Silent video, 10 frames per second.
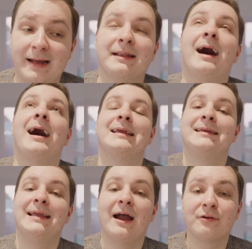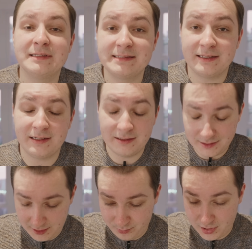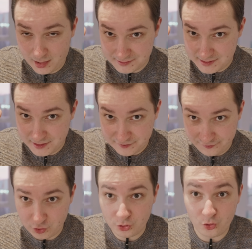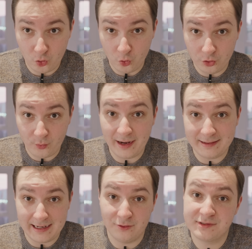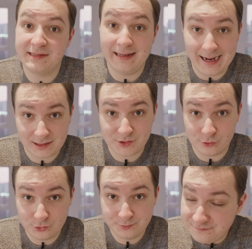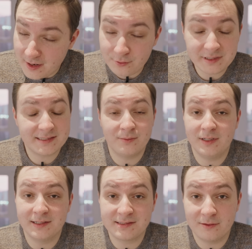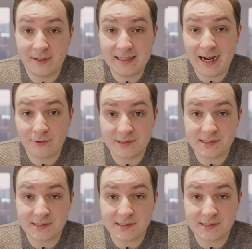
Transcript: And I guarantee he planted his foot all the way down to the axle. Very similar to the McLaren